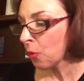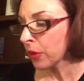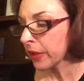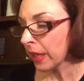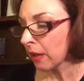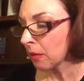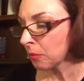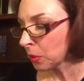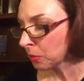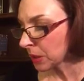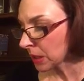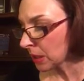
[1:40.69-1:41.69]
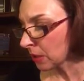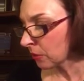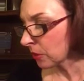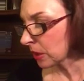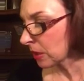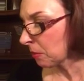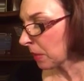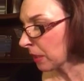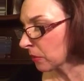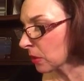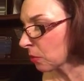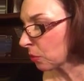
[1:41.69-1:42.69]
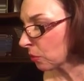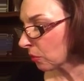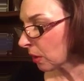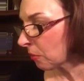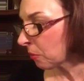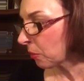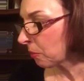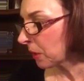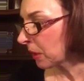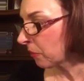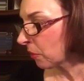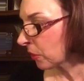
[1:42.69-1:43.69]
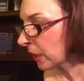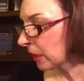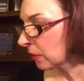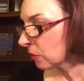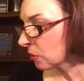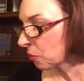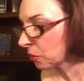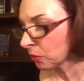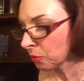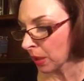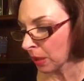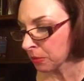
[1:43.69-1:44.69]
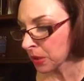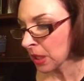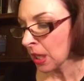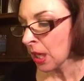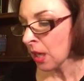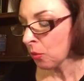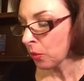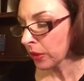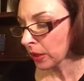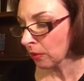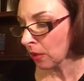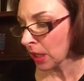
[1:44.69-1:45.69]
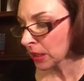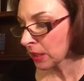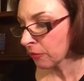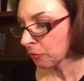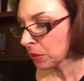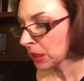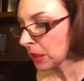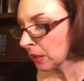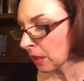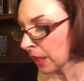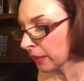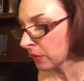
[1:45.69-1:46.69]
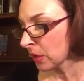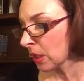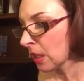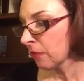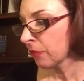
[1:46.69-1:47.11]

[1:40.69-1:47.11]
without a moment's notice, the mountains will crumble and many volcanoes will erupt with the loss of many lives.